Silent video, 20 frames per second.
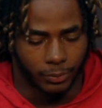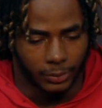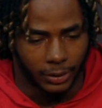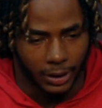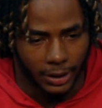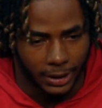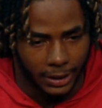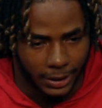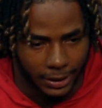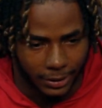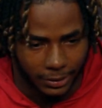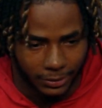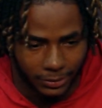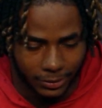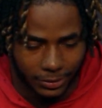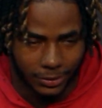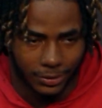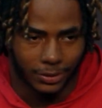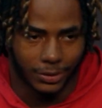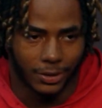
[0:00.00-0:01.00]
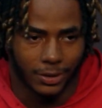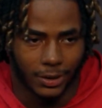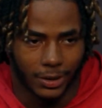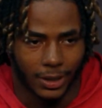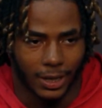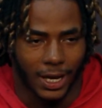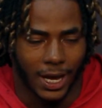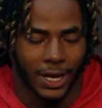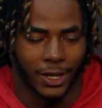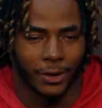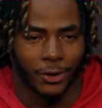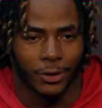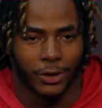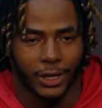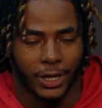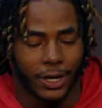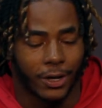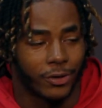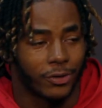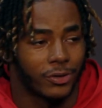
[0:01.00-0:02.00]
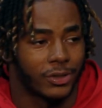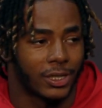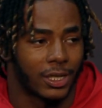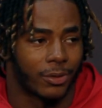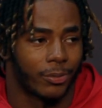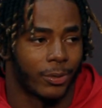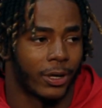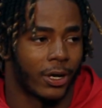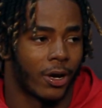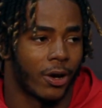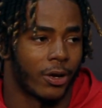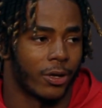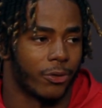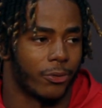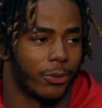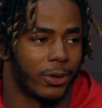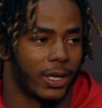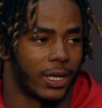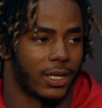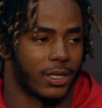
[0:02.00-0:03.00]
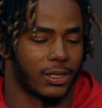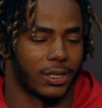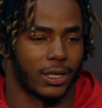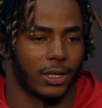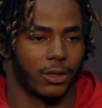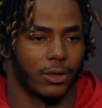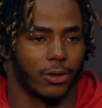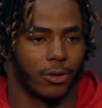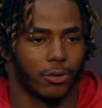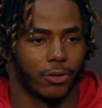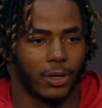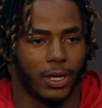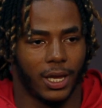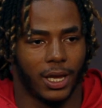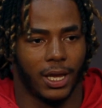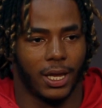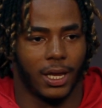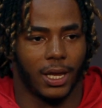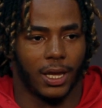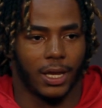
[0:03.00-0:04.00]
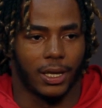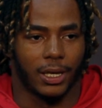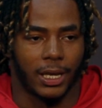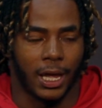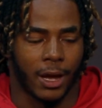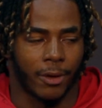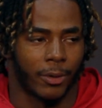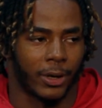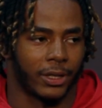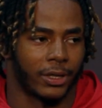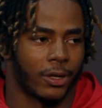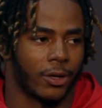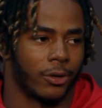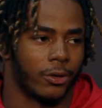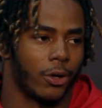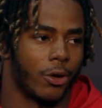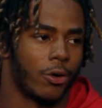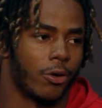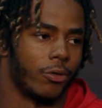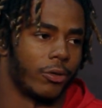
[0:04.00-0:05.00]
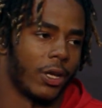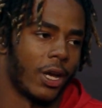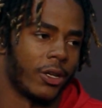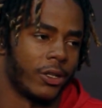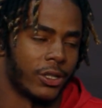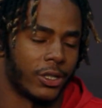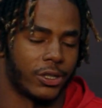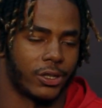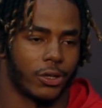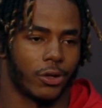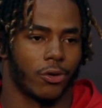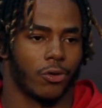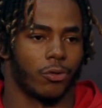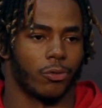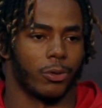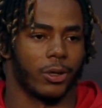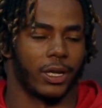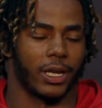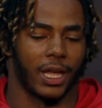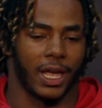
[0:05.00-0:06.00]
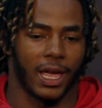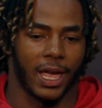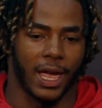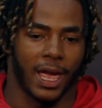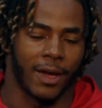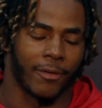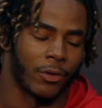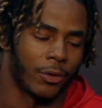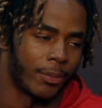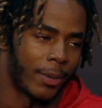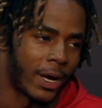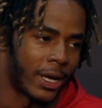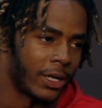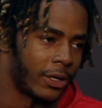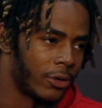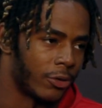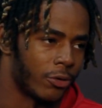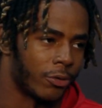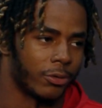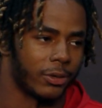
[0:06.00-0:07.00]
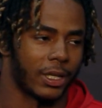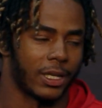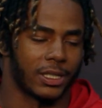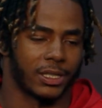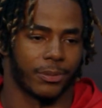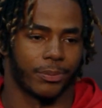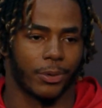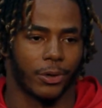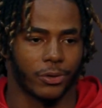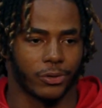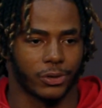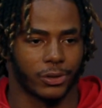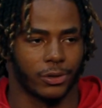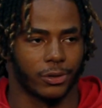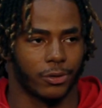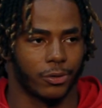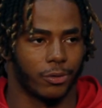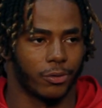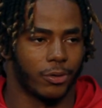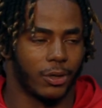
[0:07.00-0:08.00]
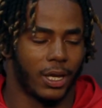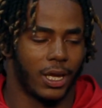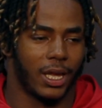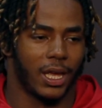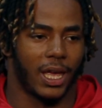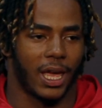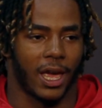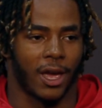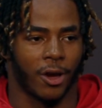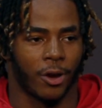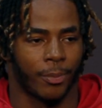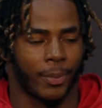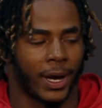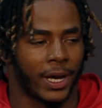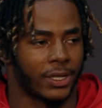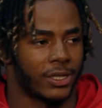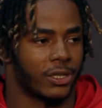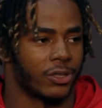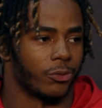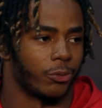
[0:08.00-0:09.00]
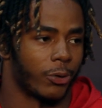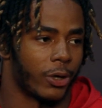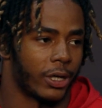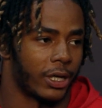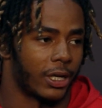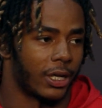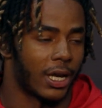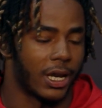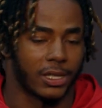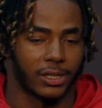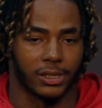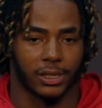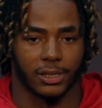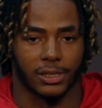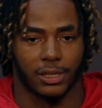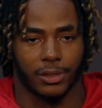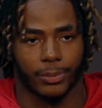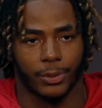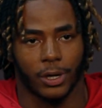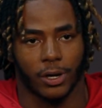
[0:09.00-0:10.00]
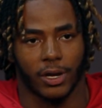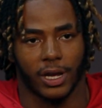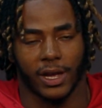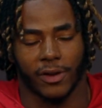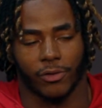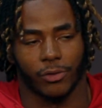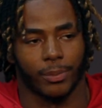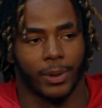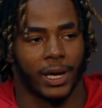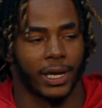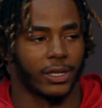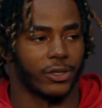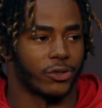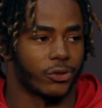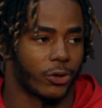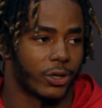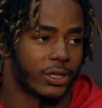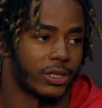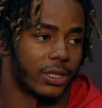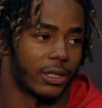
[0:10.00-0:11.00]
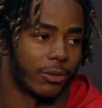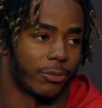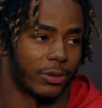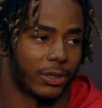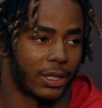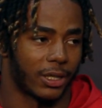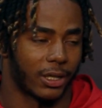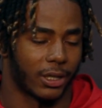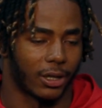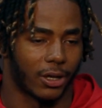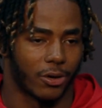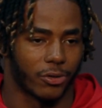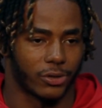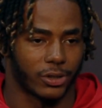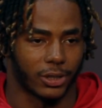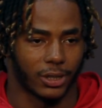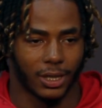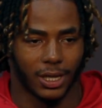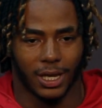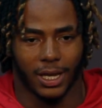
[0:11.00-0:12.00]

I learned here you celebrate all your wins, and, you know, that right there alone, y'all just showed what everybody doing what they're supposed to do, everybody just running, hustling to the ball, everybody trusting within the coaching.